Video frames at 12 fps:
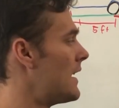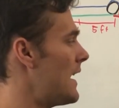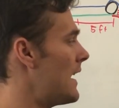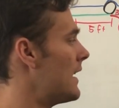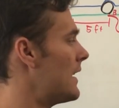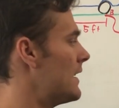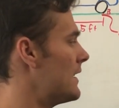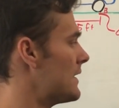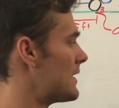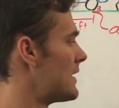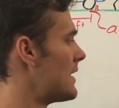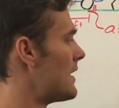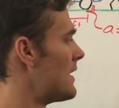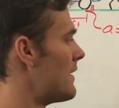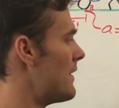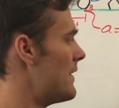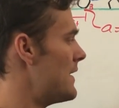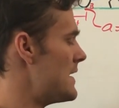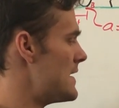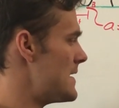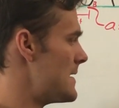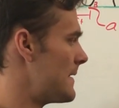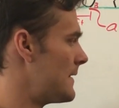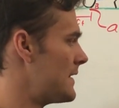and it is
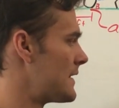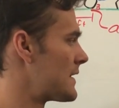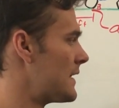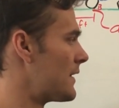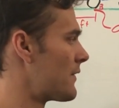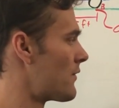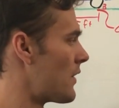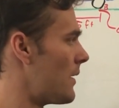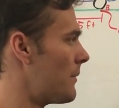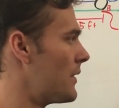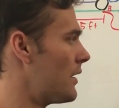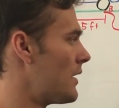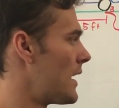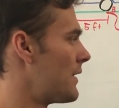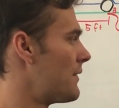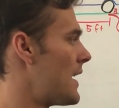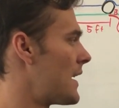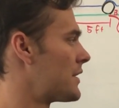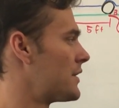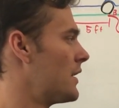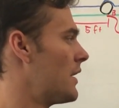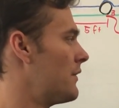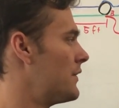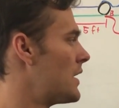the distance from the line of
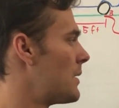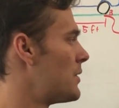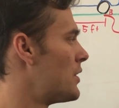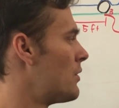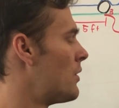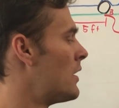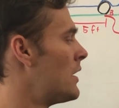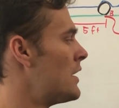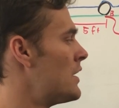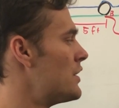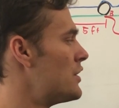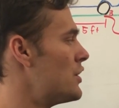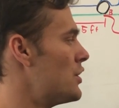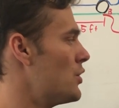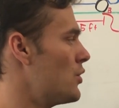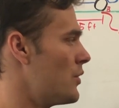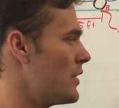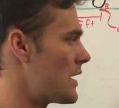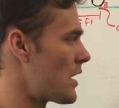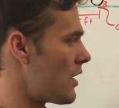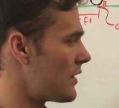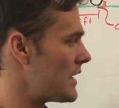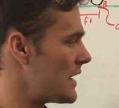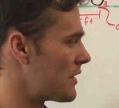action of W to the
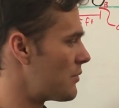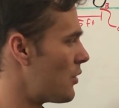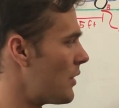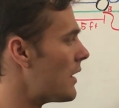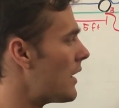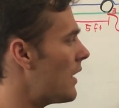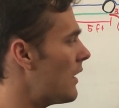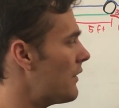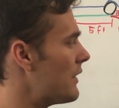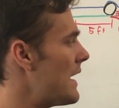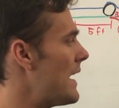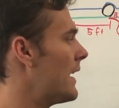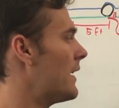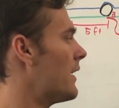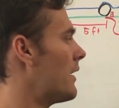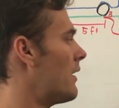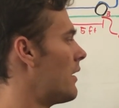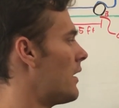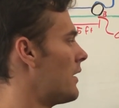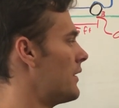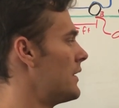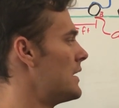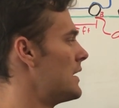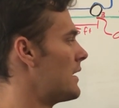contact point of N
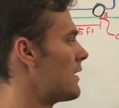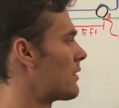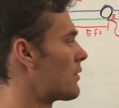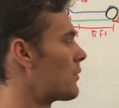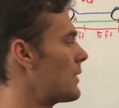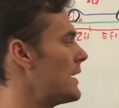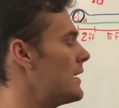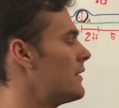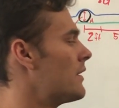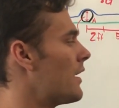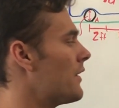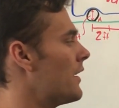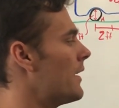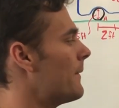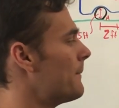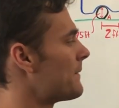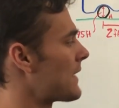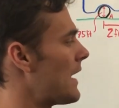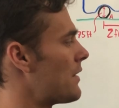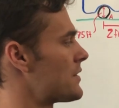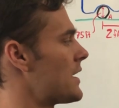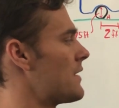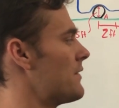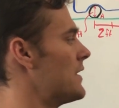on the rate on the
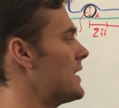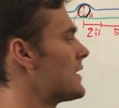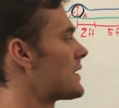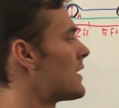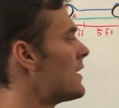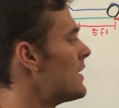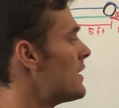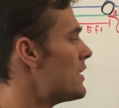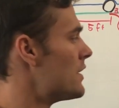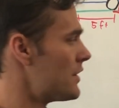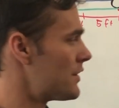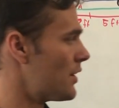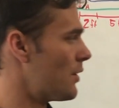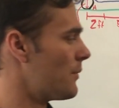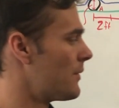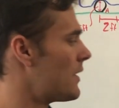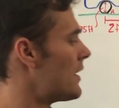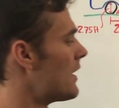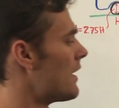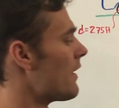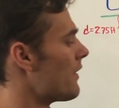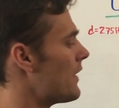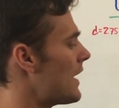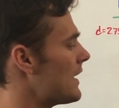outside of the disk. So
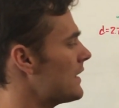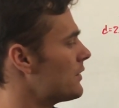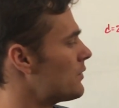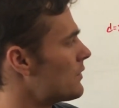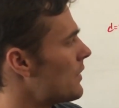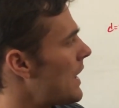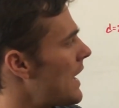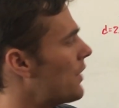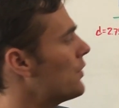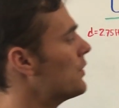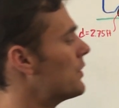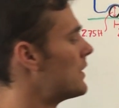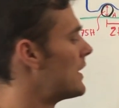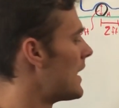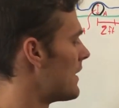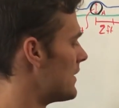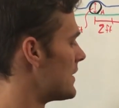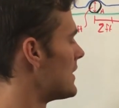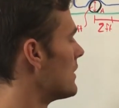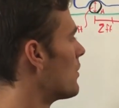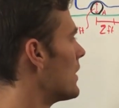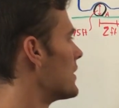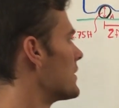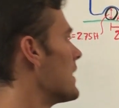that is how you get this
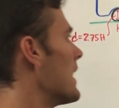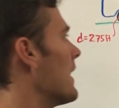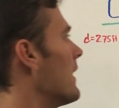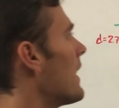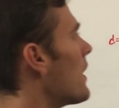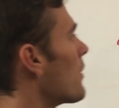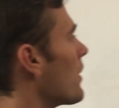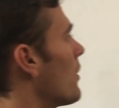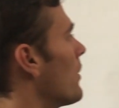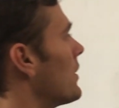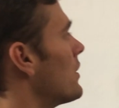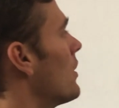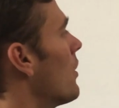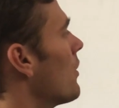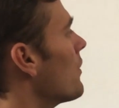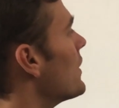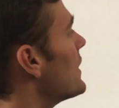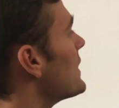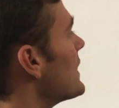equation. And now we're going to go over this